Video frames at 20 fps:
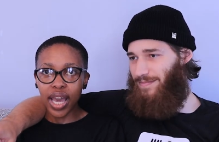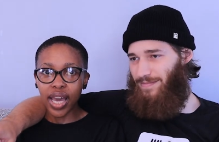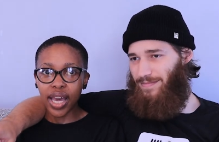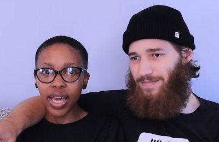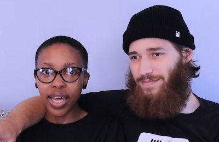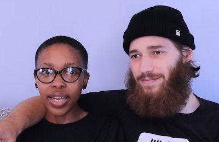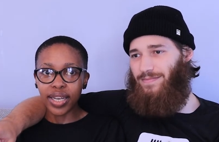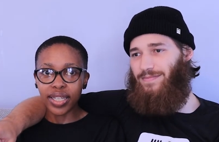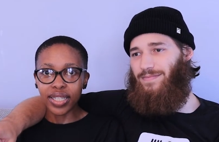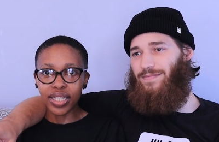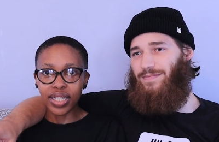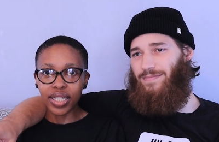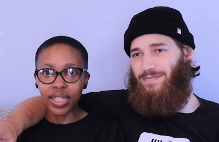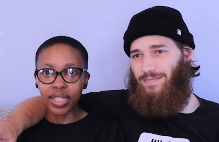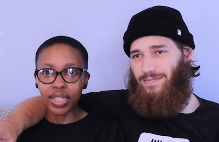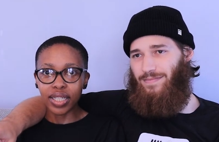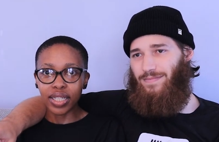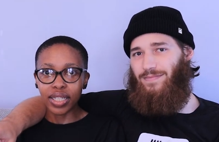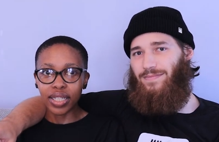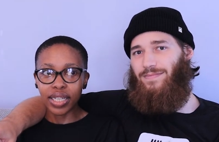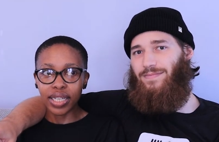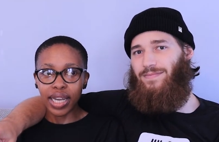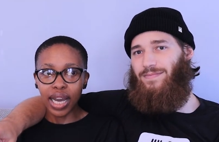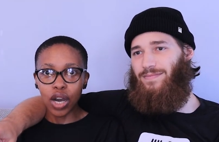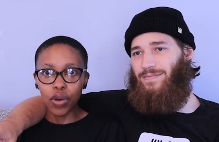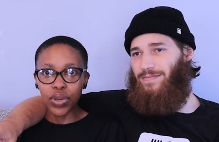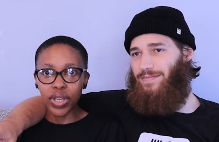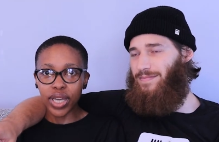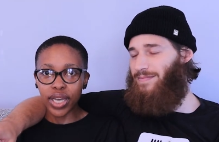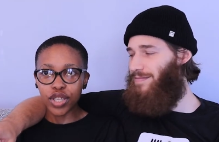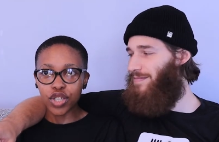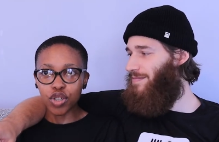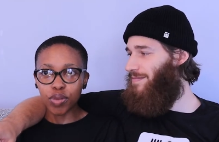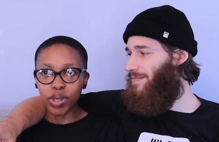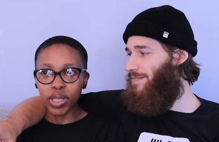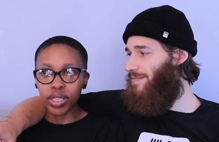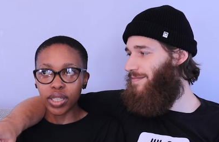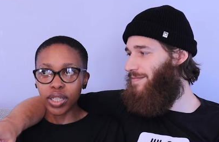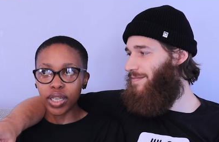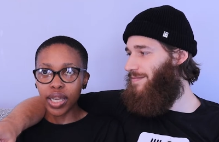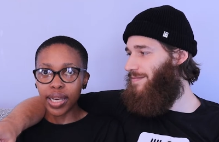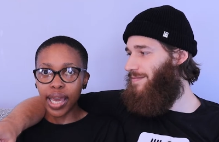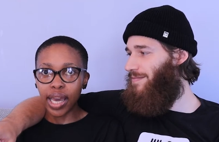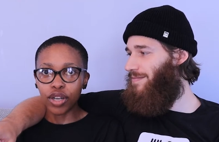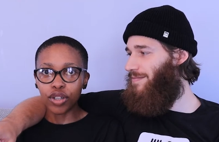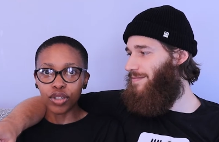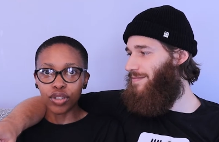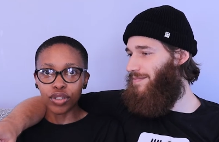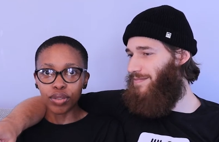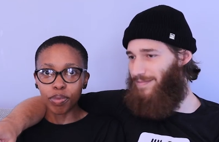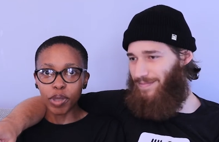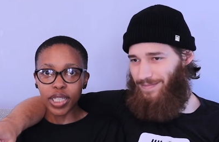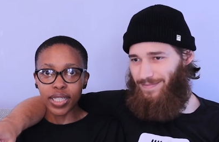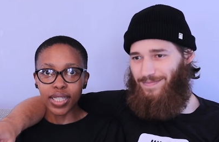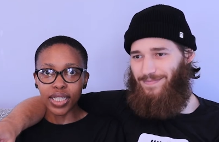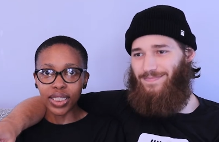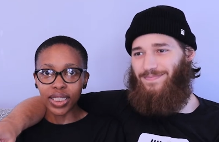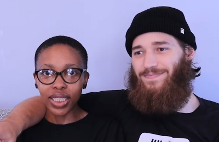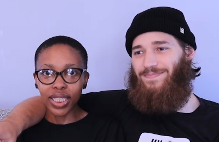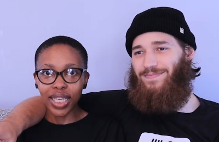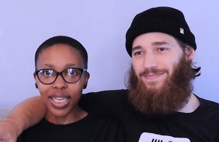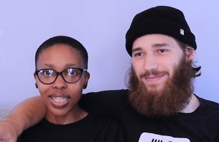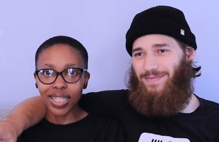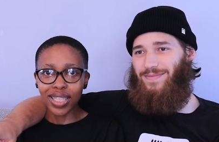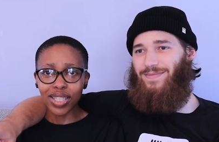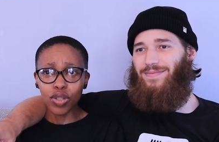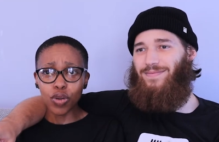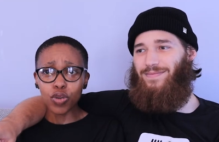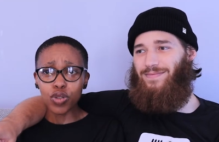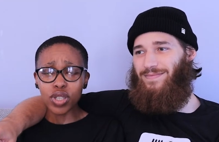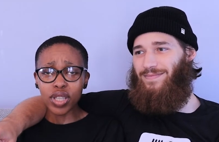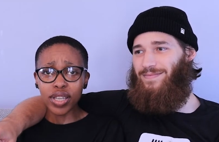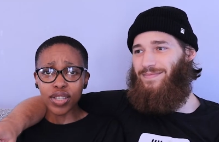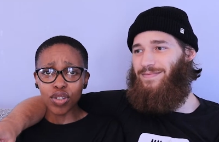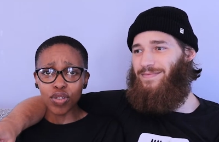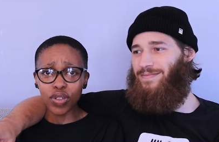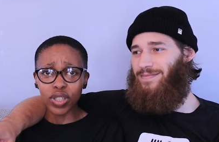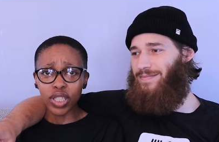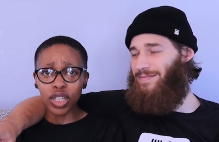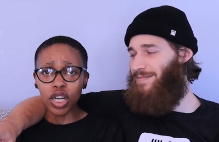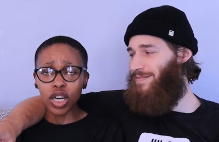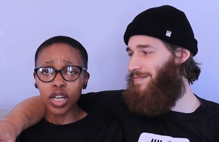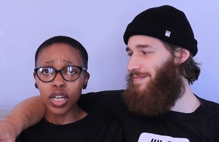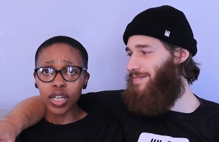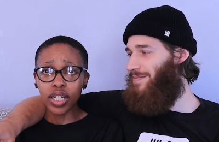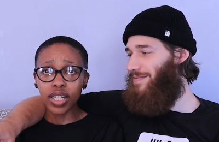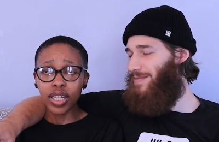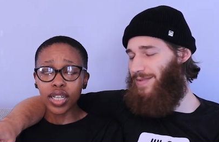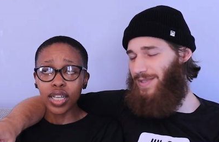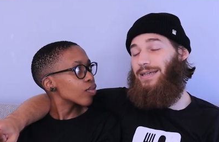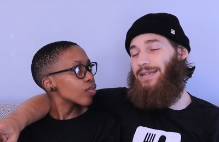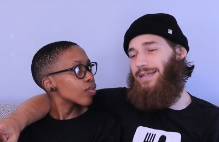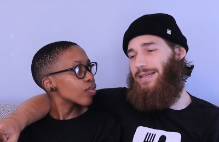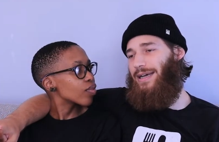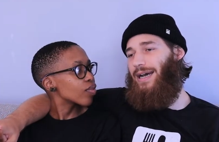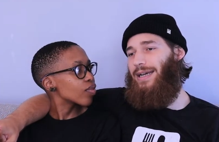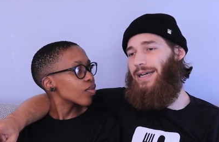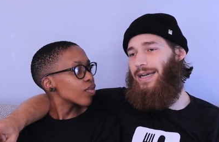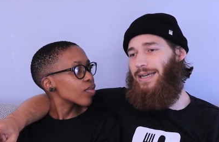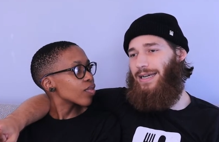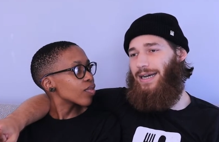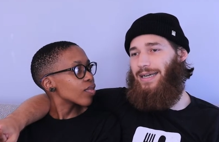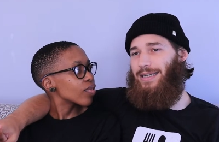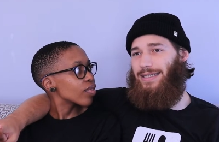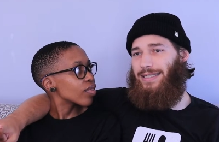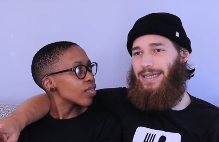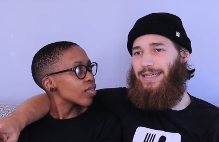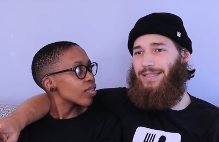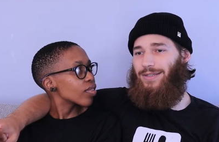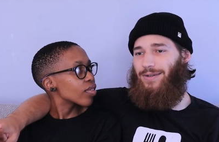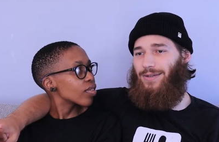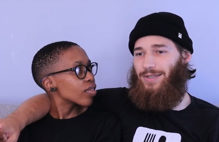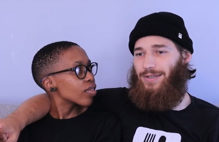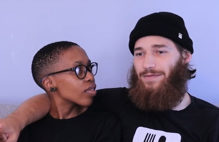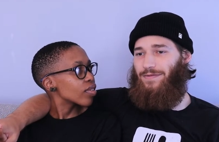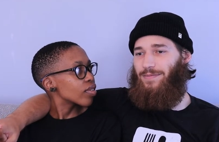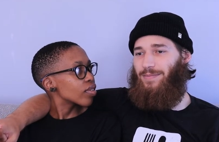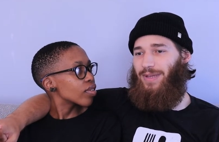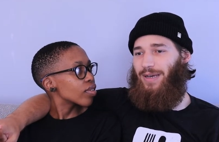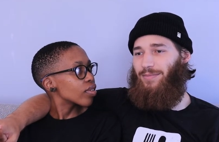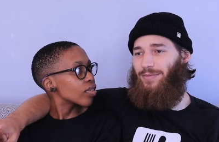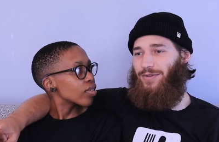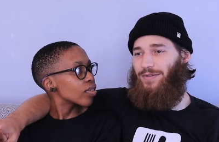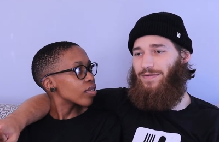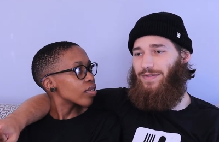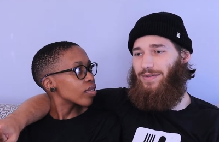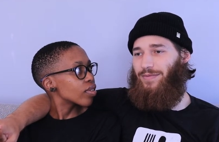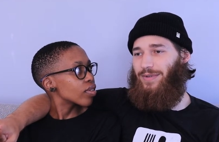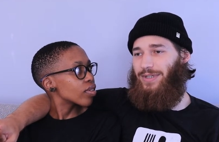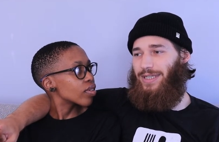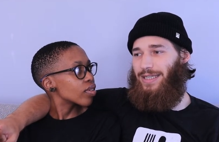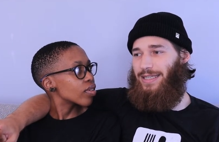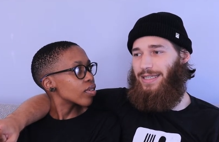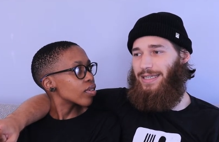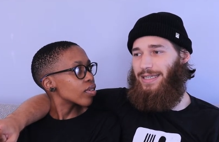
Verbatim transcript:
Speaker 1: and now he has to be an adult mm-hmm. basically mm-hmm. and those things are really hard I,
Speaker 2: I, got a sense also from that movie which i